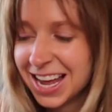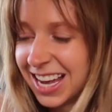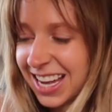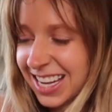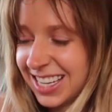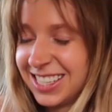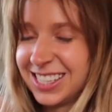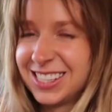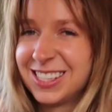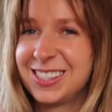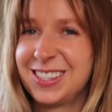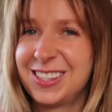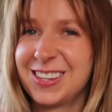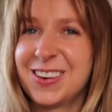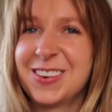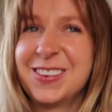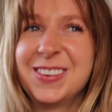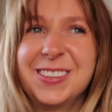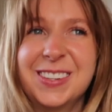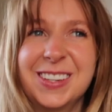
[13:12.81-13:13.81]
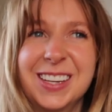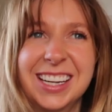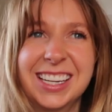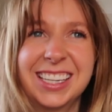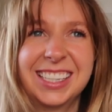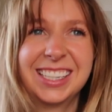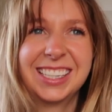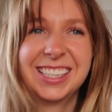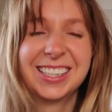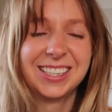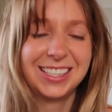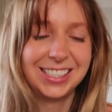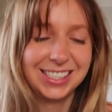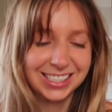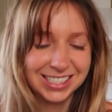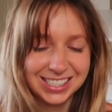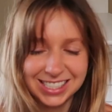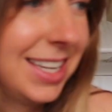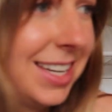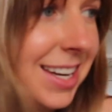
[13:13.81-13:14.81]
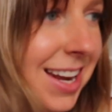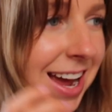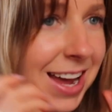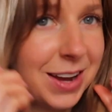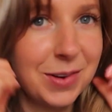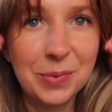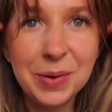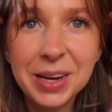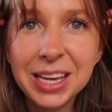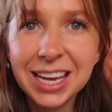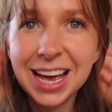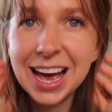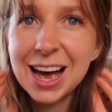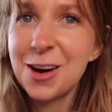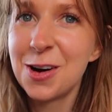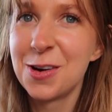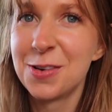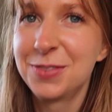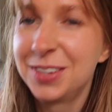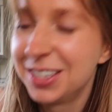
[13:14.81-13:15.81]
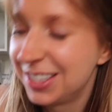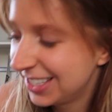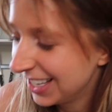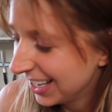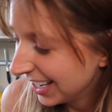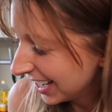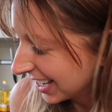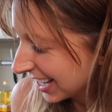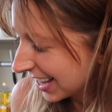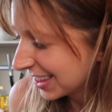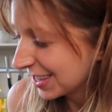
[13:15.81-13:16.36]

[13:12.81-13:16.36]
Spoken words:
It's so good. Tonight we are off to see